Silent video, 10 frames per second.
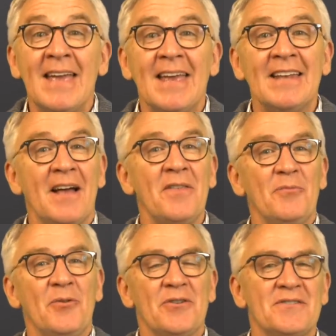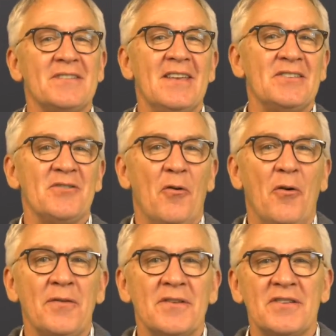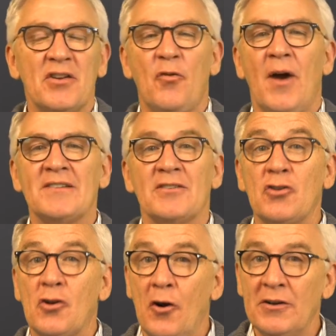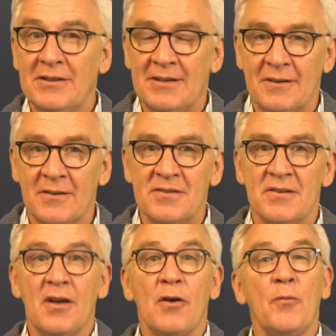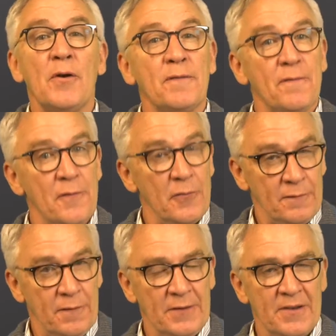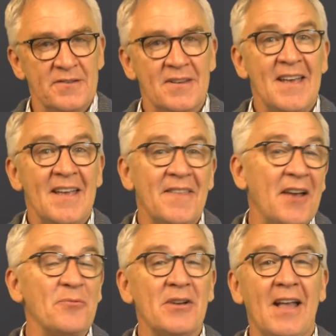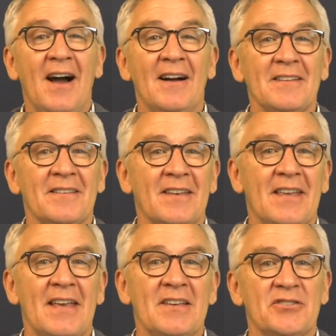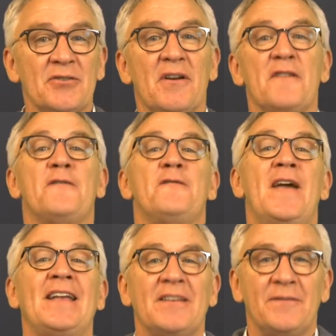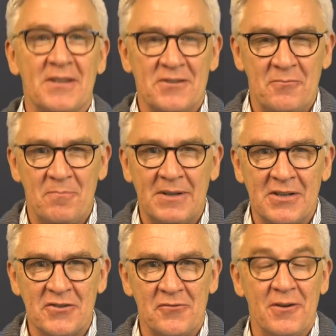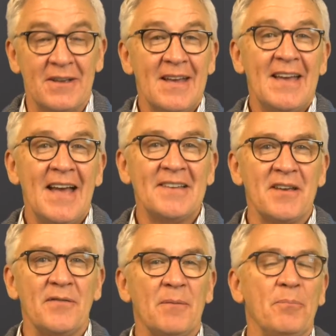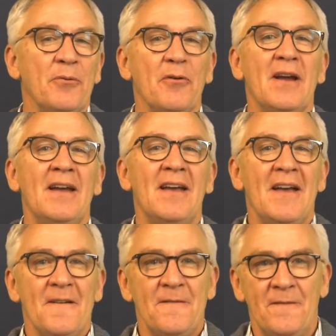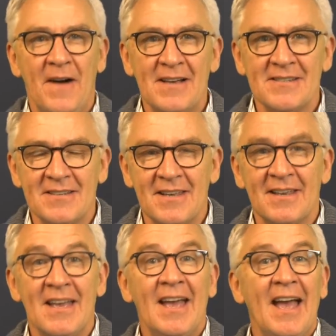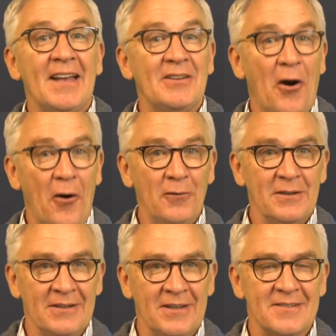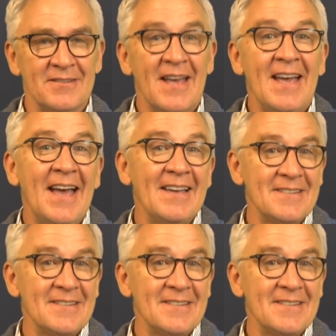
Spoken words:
In other words, these authors equated godliness with fruitfulness. They regarded the keys to effectiveness in ministry as having prayer, fasting, and holiness, as